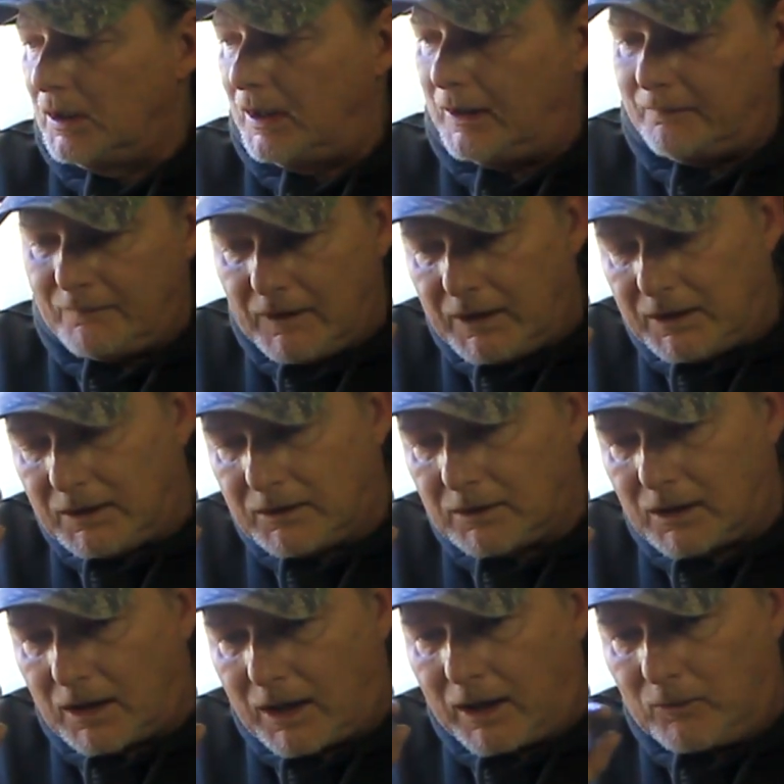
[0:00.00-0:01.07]
and then
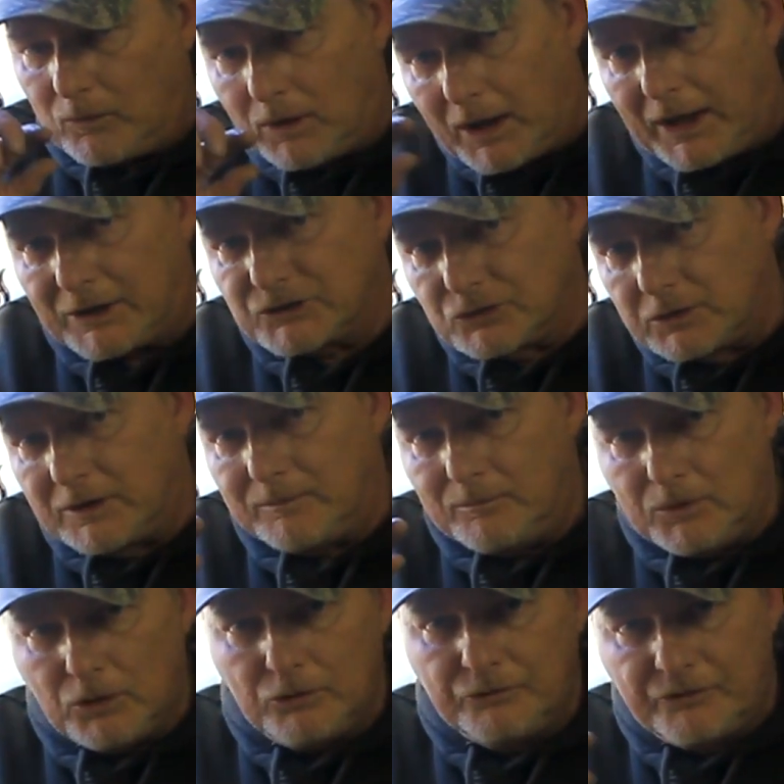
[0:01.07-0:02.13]
I will actually
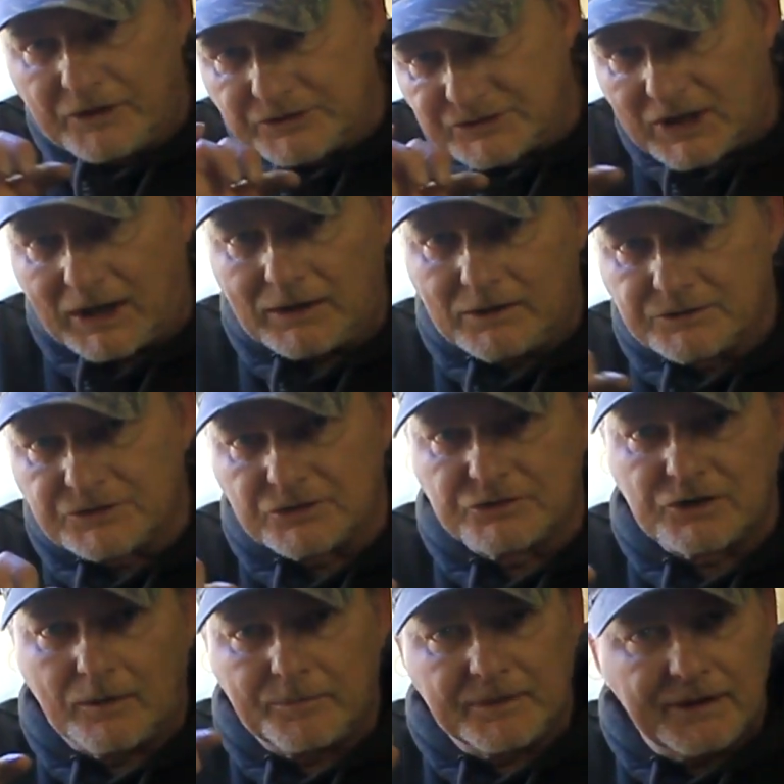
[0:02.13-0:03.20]
move the
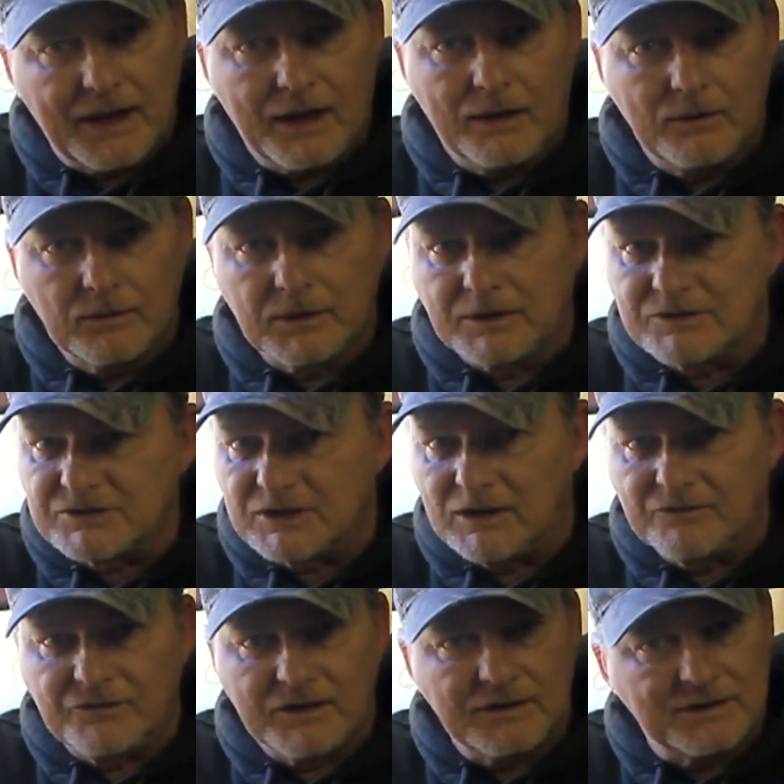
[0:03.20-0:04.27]
silencers up and down and see
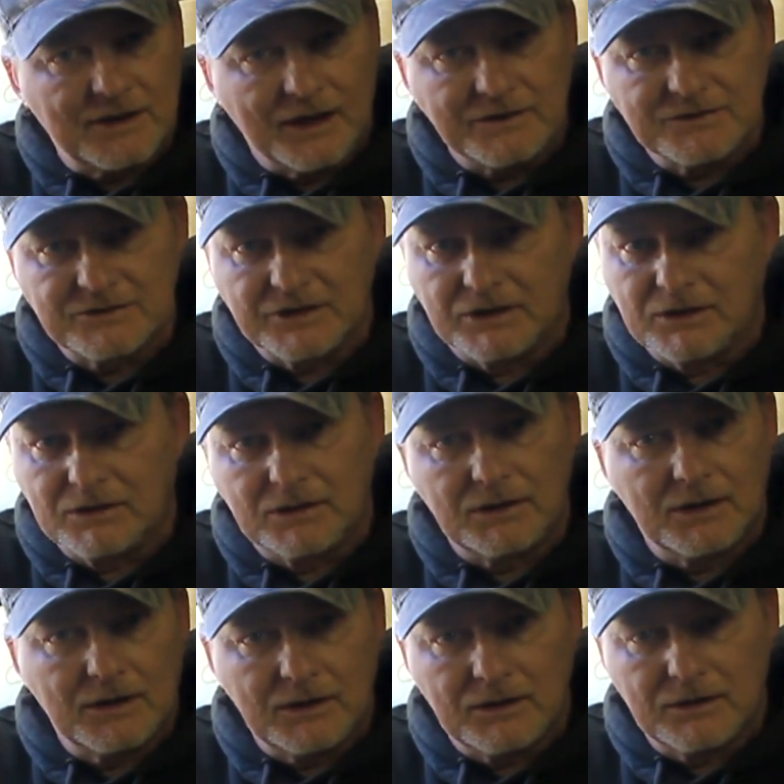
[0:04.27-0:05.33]
if it deadens it
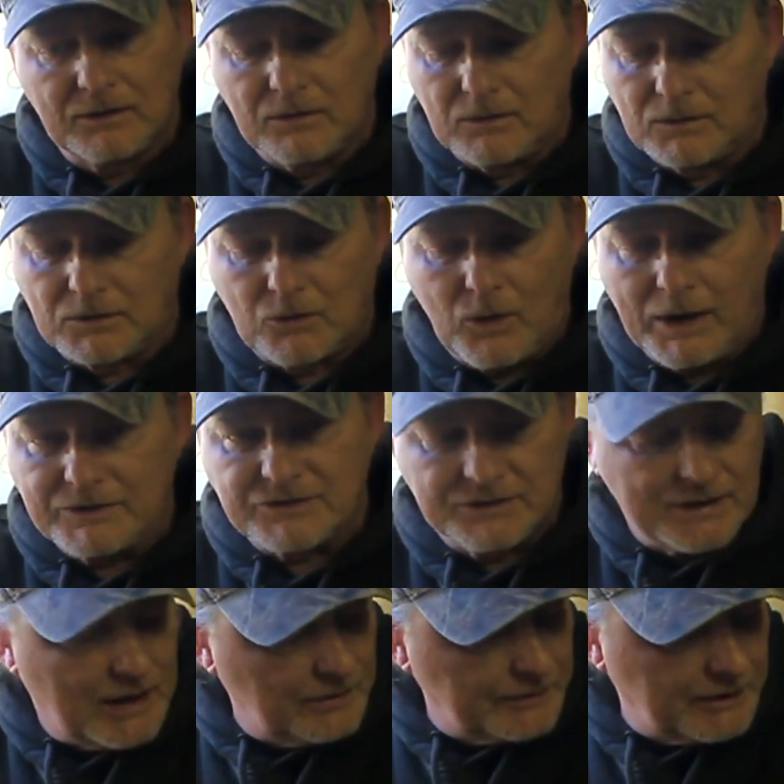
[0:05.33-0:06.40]
or quiets it
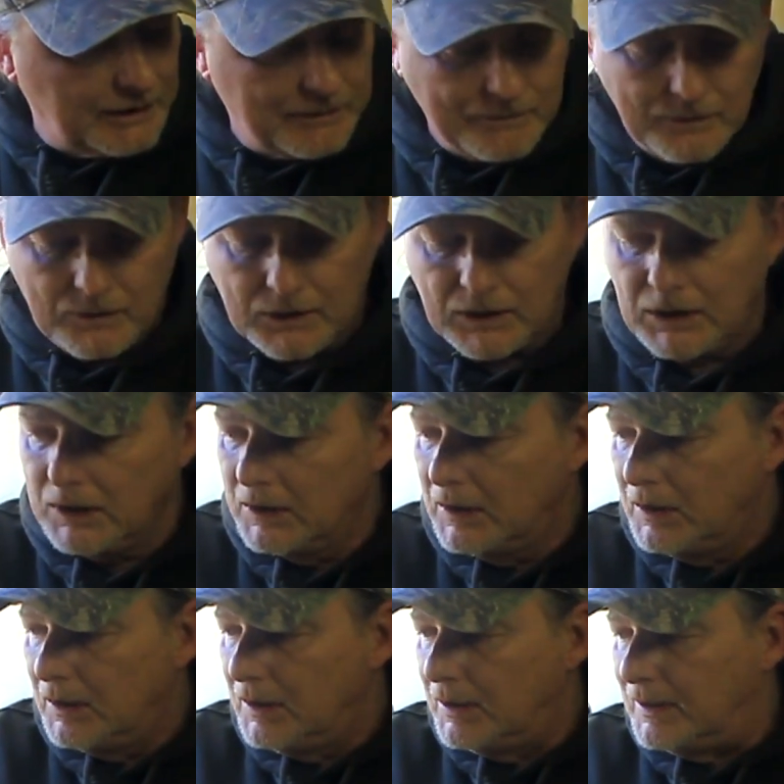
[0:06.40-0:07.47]
down anymore.
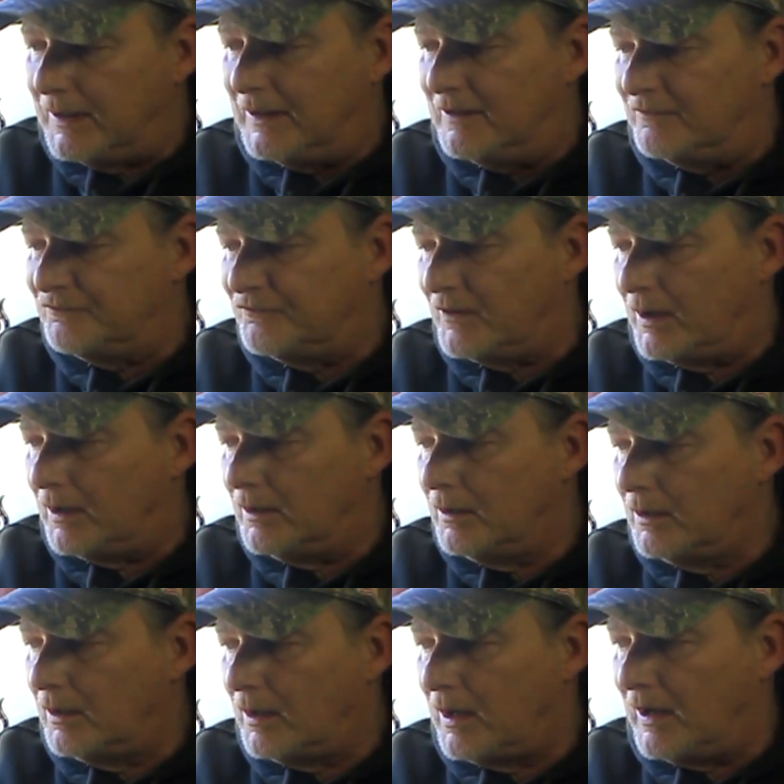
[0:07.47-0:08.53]
If
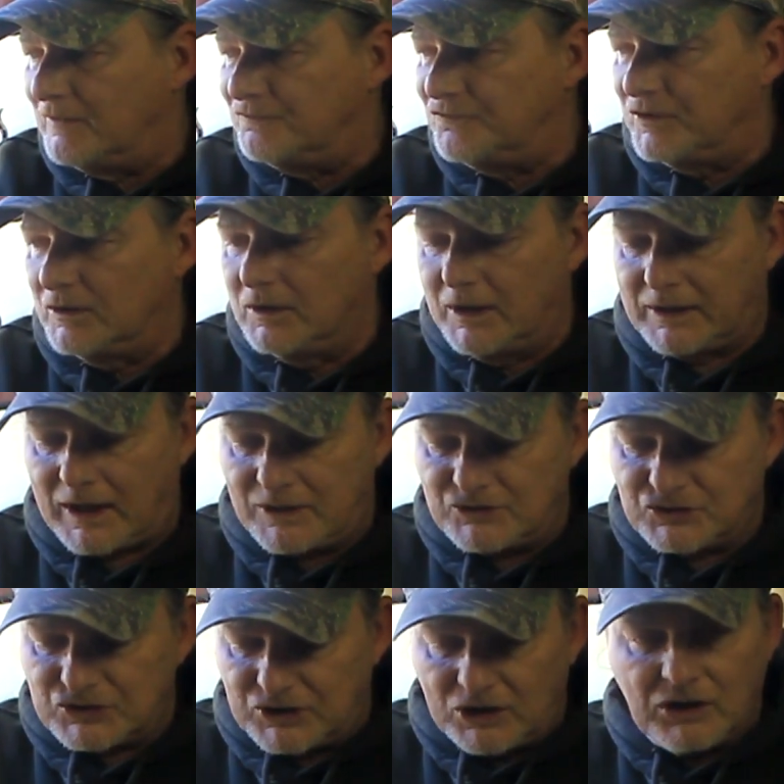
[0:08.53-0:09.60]
I feel like I
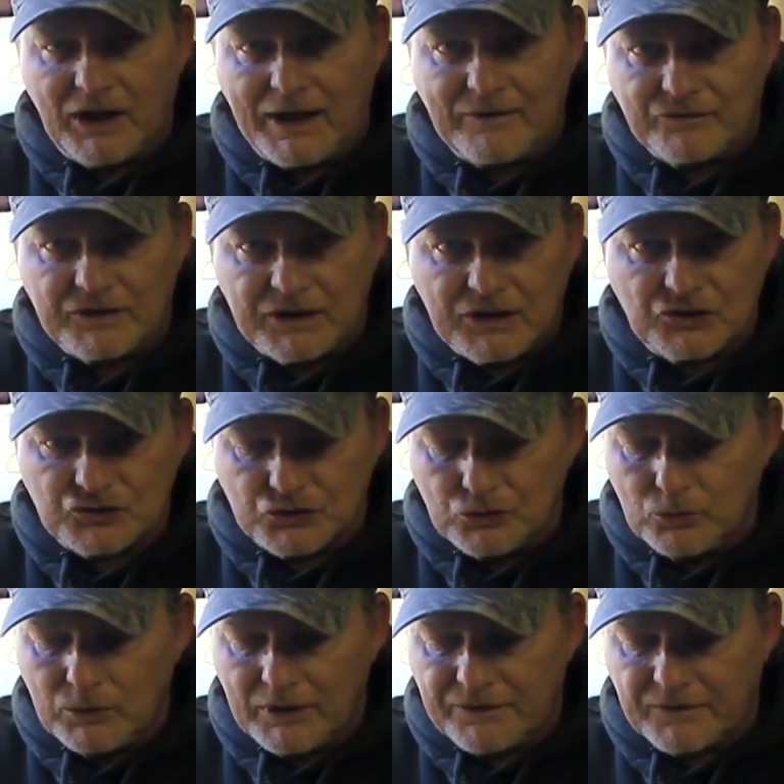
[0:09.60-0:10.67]
still have an issue
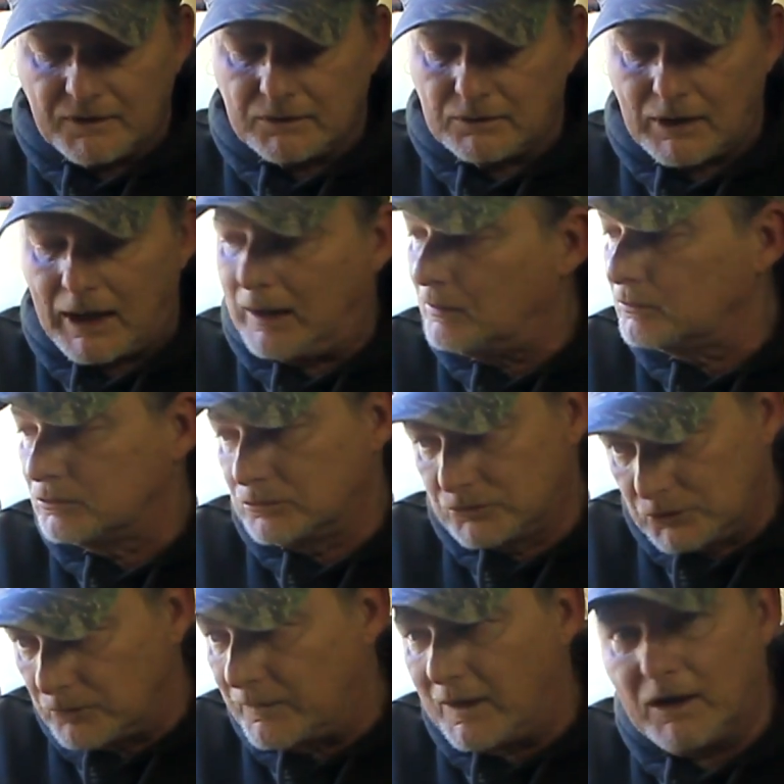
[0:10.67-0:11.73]
with it, I'll
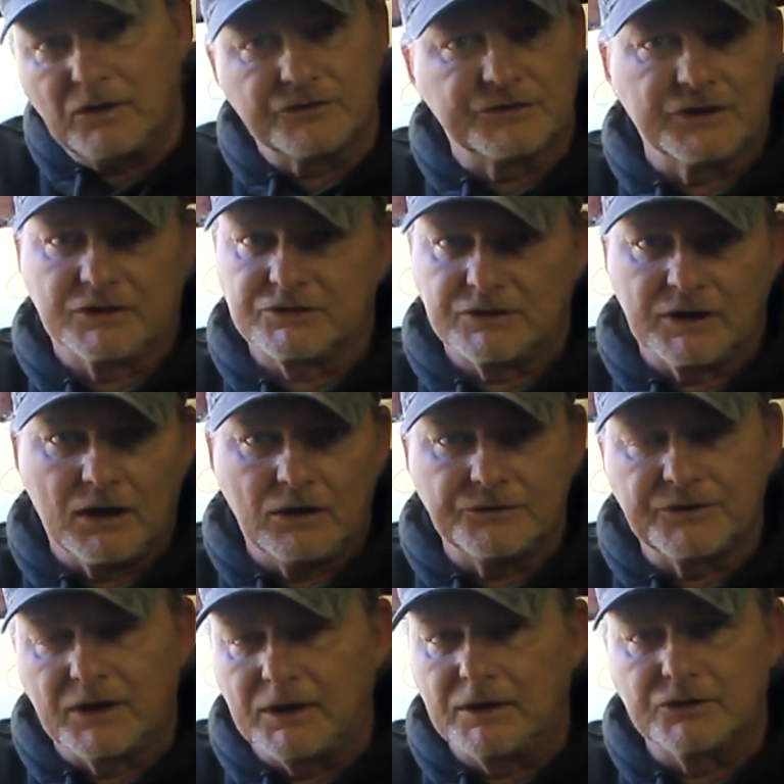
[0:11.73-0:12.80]
do the L6 and
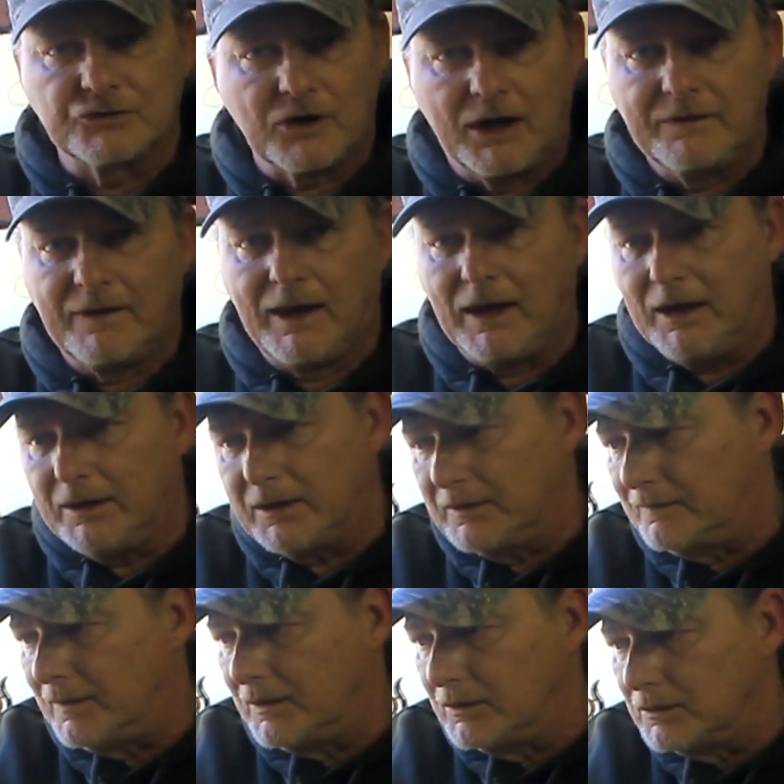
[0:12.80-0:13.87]
L10 and try that,
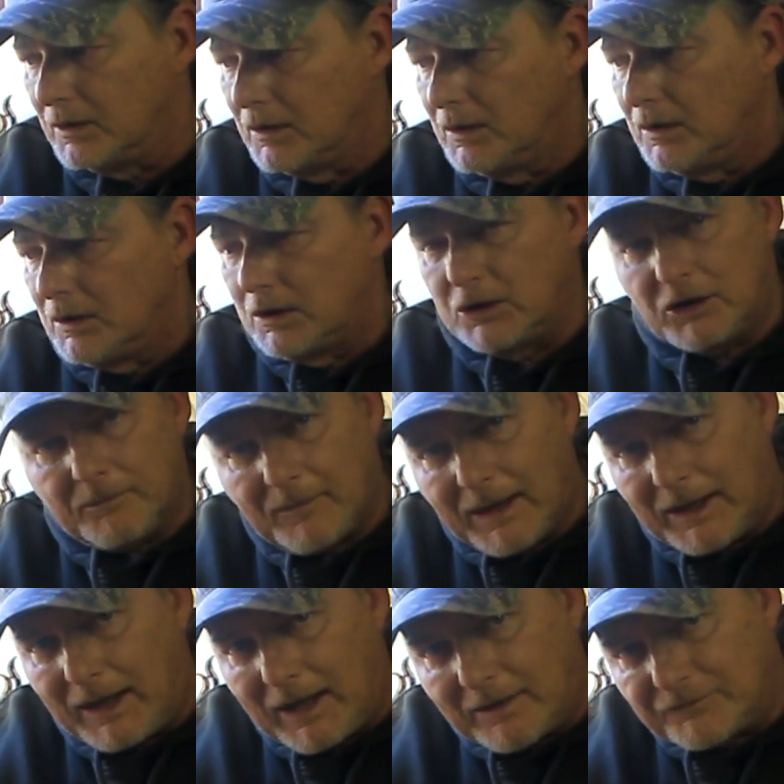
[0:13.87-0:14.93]
and then you
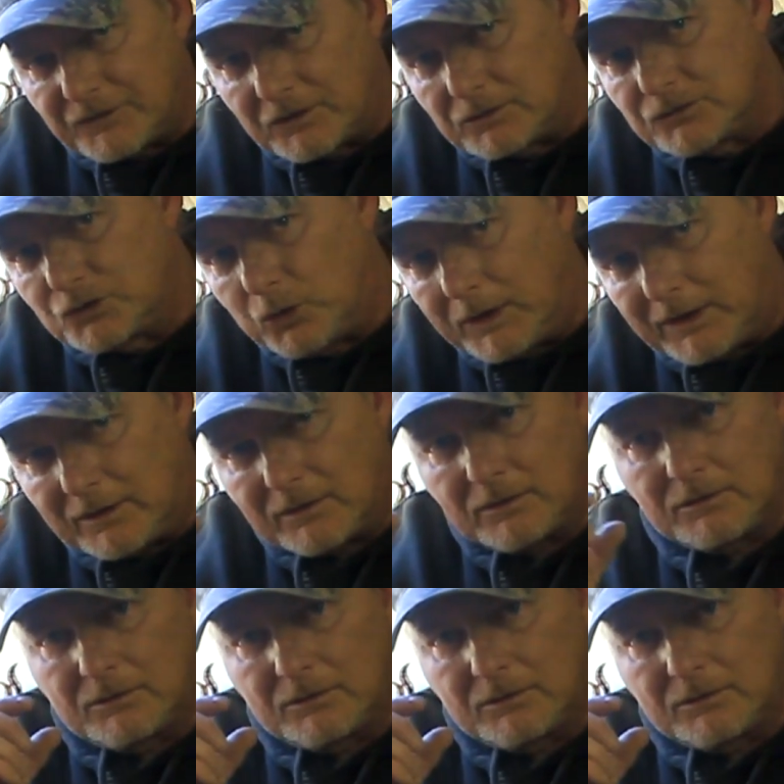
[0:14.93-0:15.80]
may have to tweak